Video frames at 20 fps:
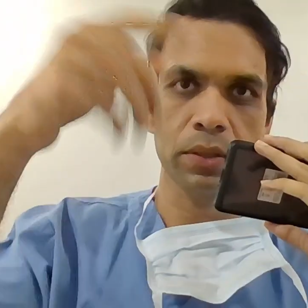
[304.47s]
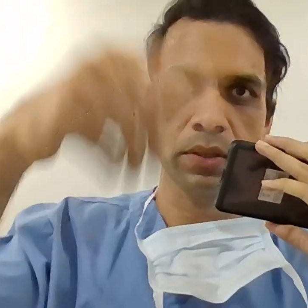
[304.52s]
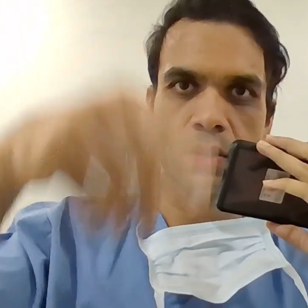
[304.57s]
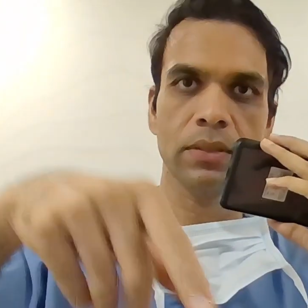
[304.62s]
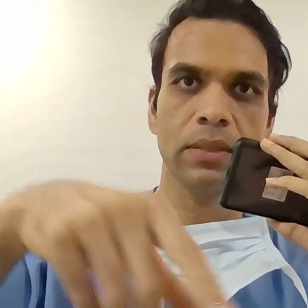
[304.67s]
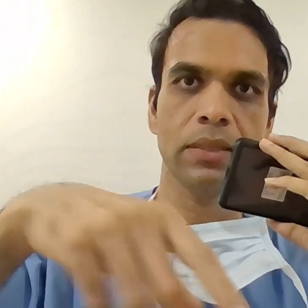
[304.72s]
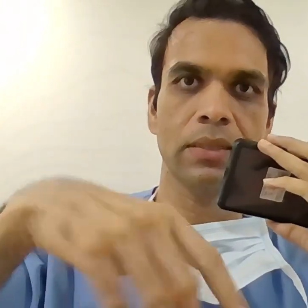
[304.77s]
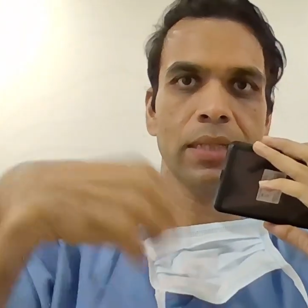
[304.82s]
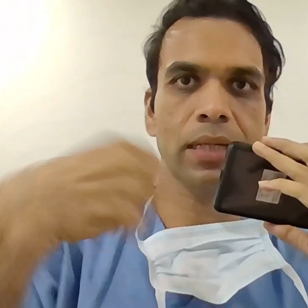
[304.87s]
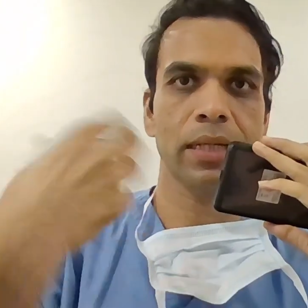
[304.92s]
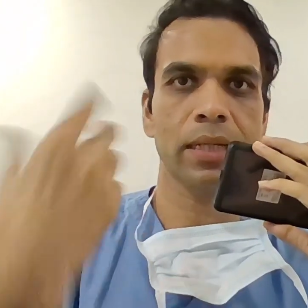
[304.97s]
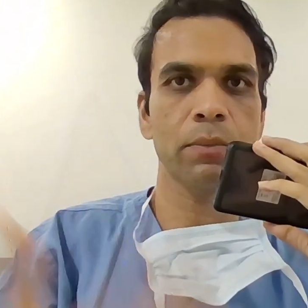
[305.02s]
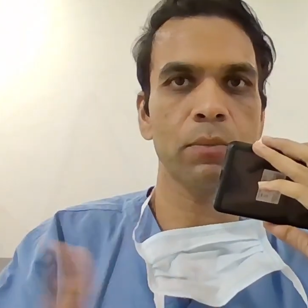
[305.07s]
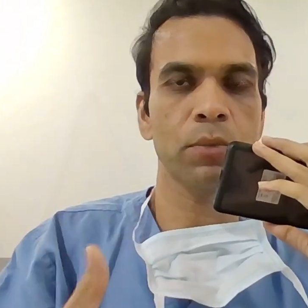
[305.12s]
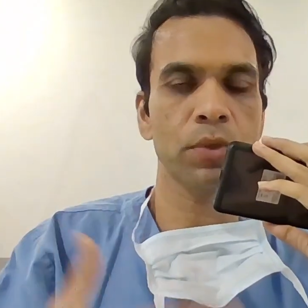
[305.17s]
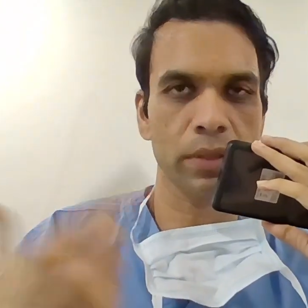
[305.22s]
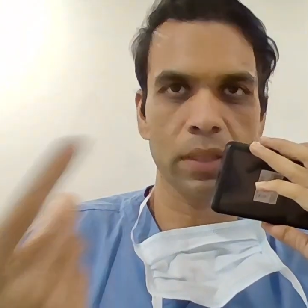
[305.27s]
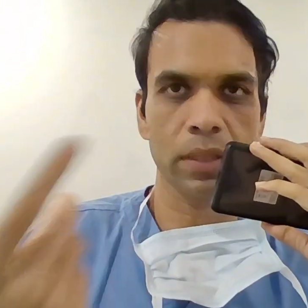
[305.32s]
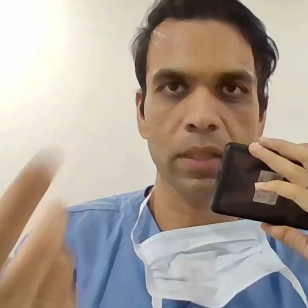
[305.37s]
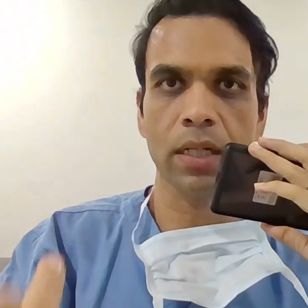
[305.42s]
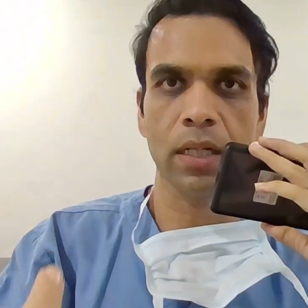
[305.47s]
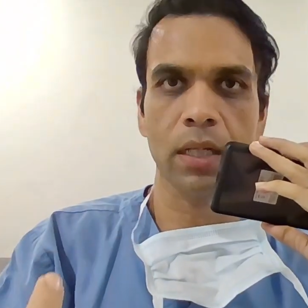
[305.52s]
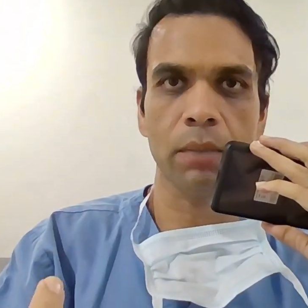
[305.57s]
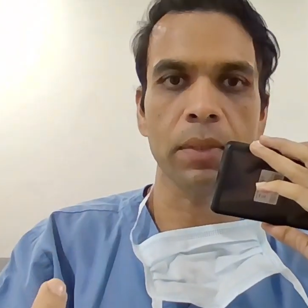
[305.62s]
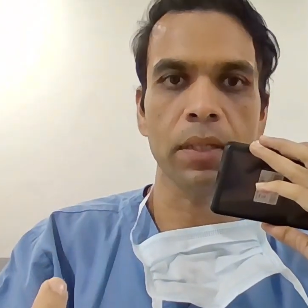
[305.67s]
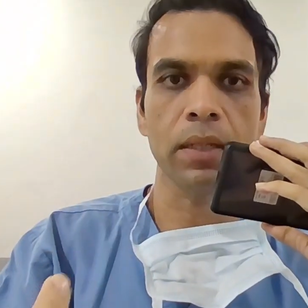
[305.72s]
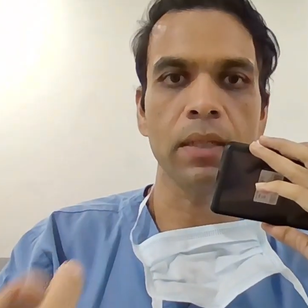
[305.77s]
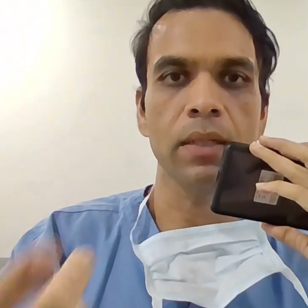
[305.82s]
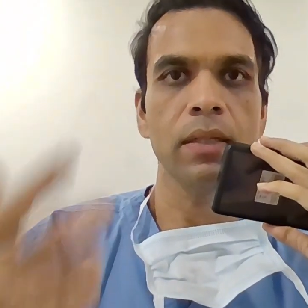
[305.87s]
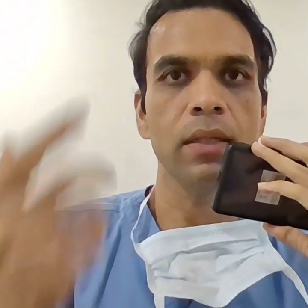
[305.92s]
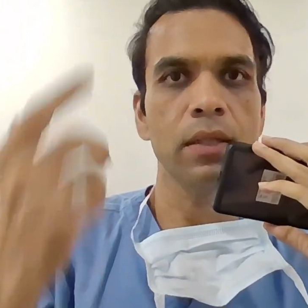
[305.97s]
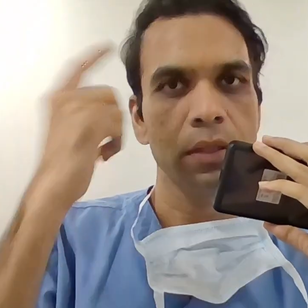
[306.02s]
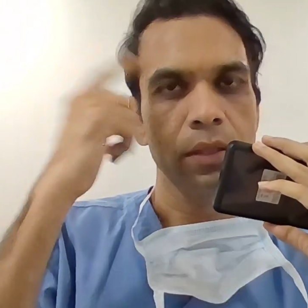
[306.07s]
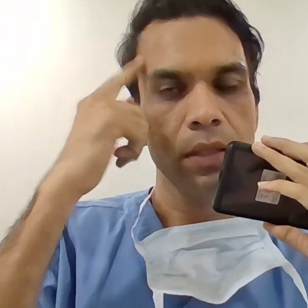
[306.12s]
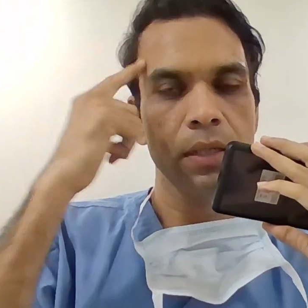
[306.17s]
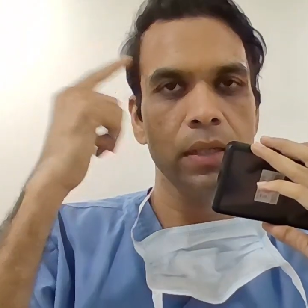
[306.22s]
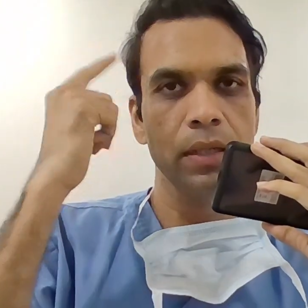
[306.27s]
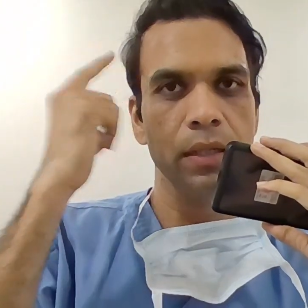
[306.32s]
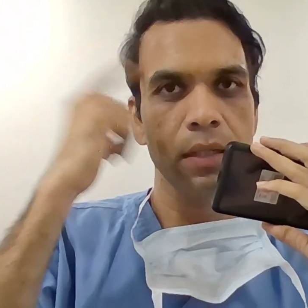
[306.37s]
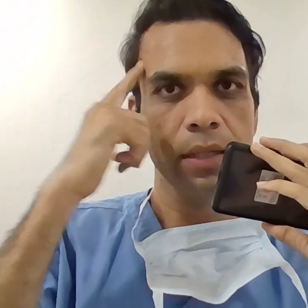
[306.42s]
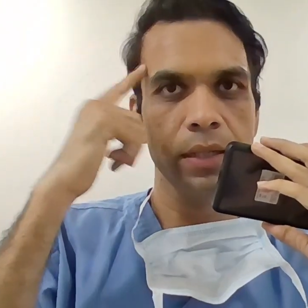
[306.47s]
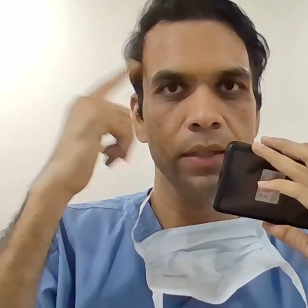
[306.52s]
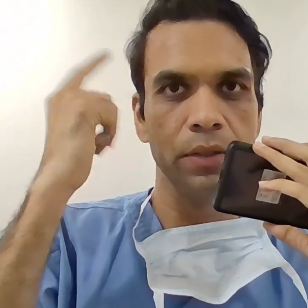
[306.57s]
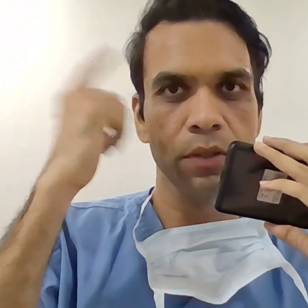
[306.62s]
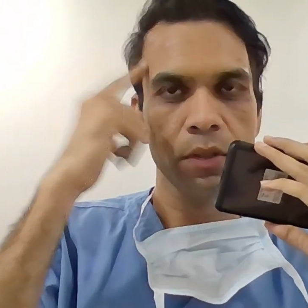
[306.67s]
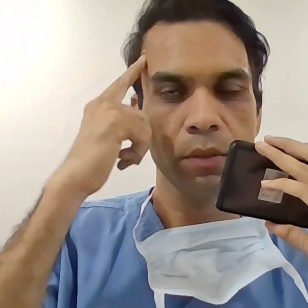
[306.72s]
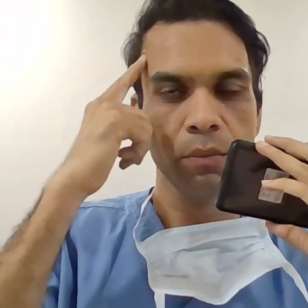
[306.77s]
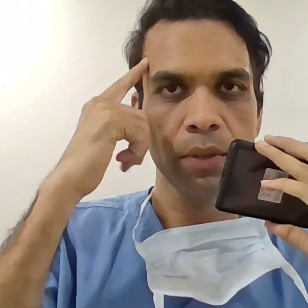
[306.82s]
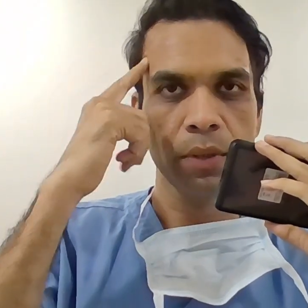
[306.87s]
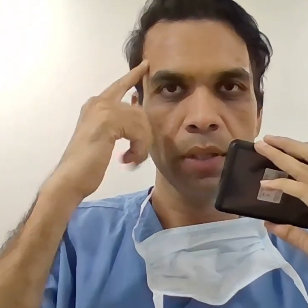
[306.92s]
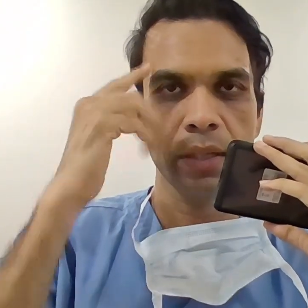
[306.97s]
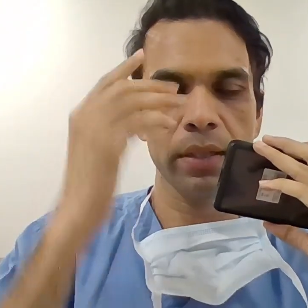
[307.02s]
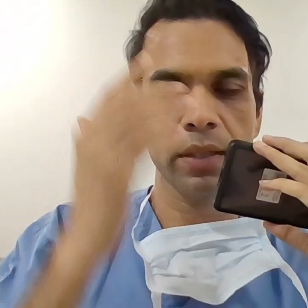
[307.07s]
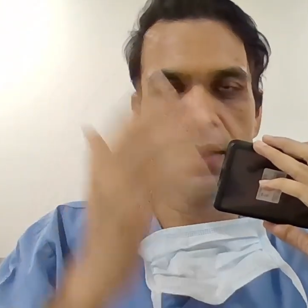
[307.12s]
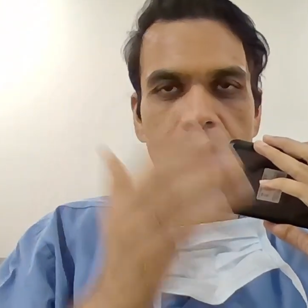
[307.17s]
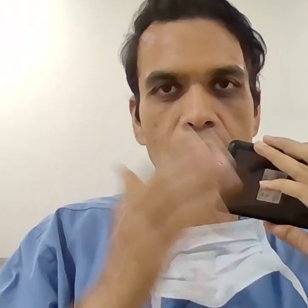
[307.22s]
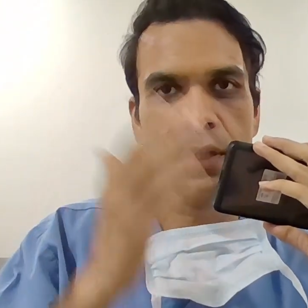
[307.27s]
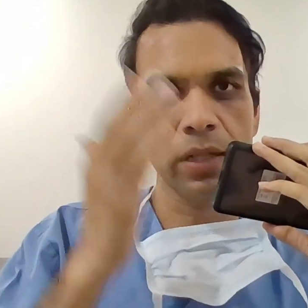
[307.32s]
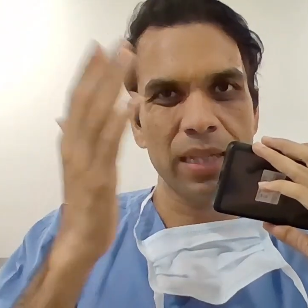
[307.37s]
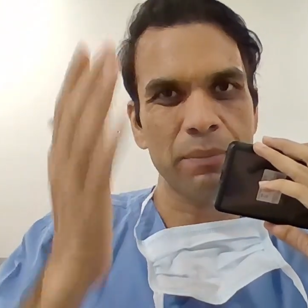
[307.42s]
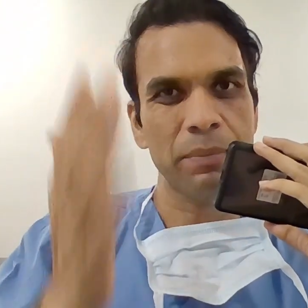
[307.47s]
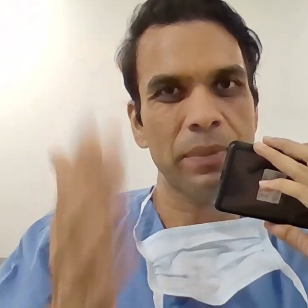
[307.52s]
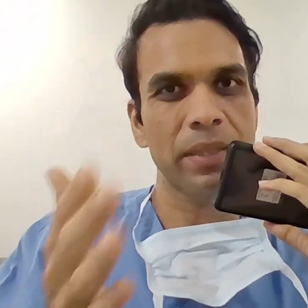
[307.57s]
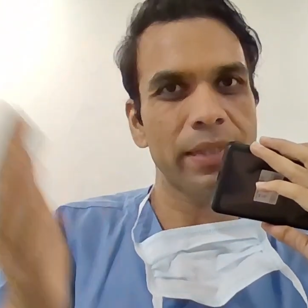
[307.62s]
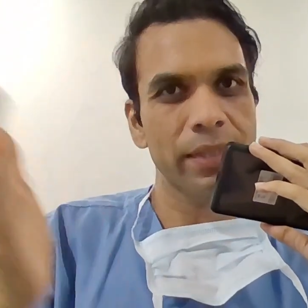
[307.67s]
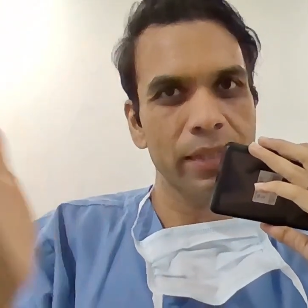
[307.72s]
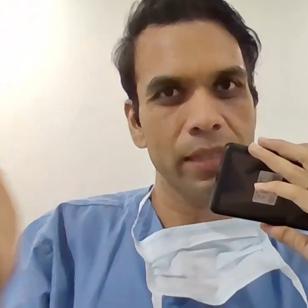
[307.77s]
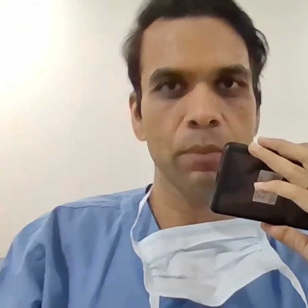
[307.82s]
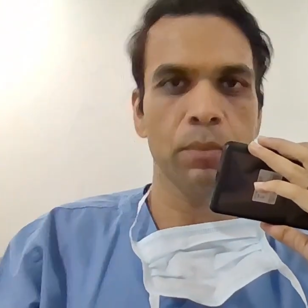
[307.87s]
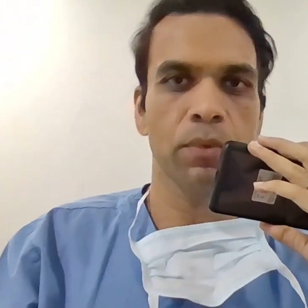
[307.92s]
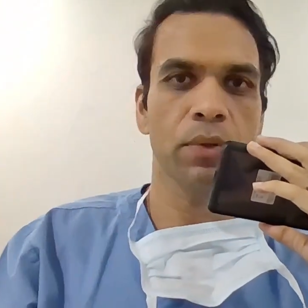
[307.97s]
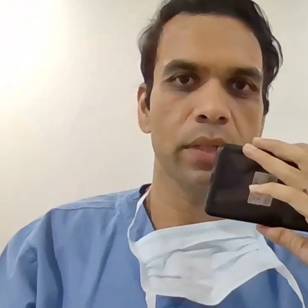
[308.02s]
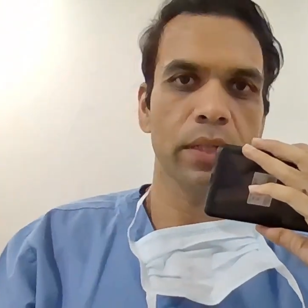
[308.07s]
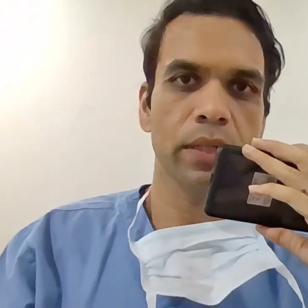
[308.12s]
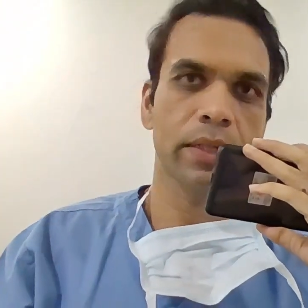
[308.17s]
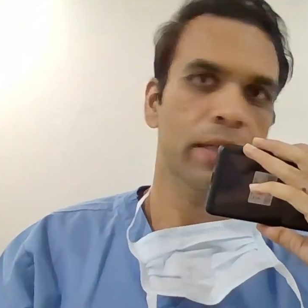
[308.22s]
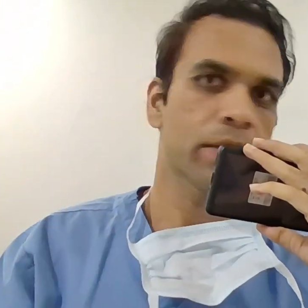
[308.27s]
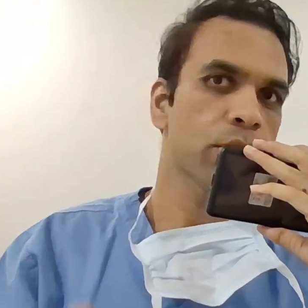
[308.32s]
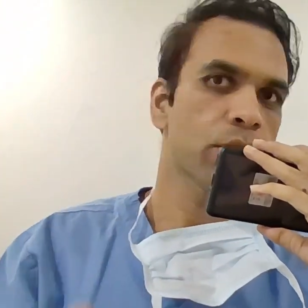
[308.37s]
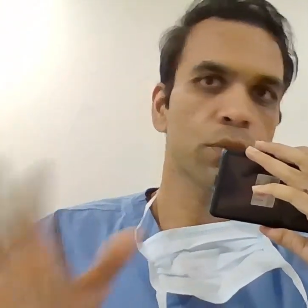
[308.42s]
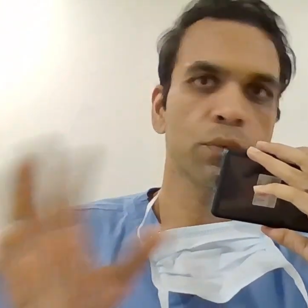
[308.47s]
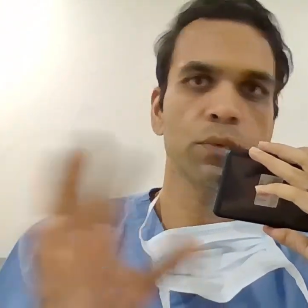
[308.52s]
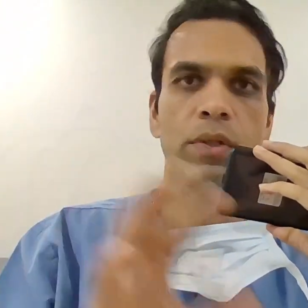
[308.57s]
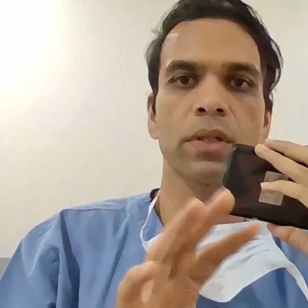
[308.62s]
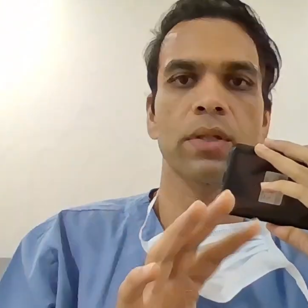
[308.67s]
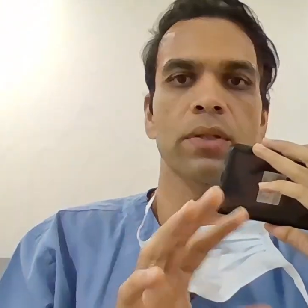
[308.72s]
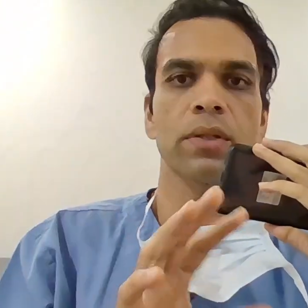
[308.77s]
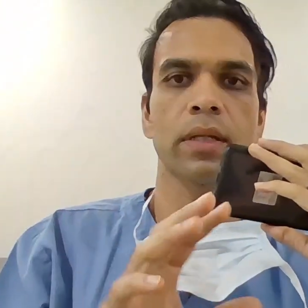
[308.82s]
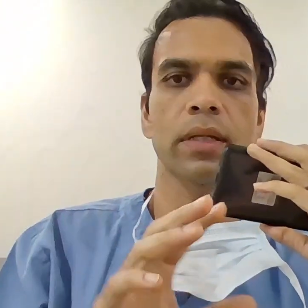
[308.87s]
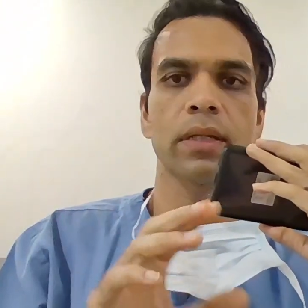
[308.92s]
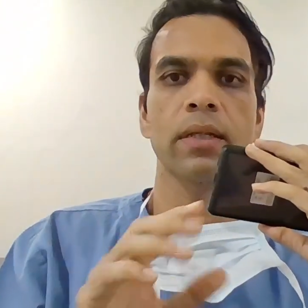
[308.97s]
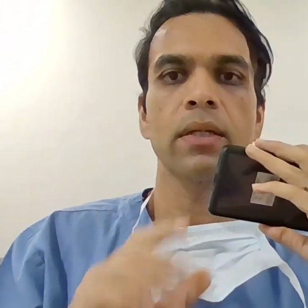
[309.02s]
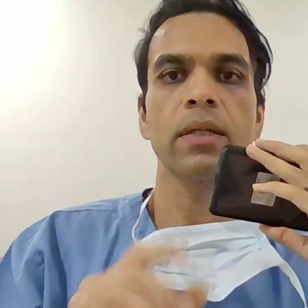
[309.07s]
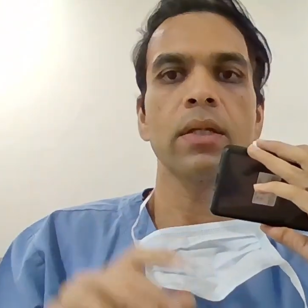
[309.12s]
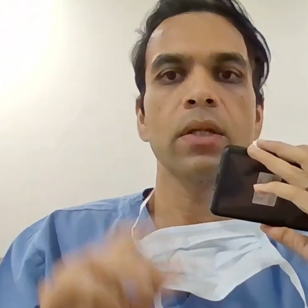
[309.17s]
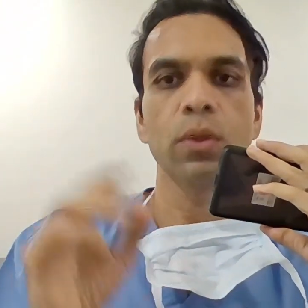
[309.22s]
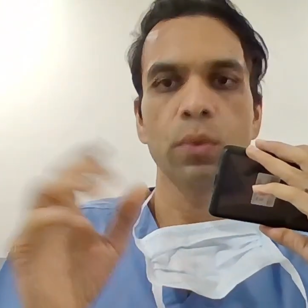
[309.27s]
because it's a high emotional drama. It'll hit your brain and you'll keep thinking about that. I don't want you that.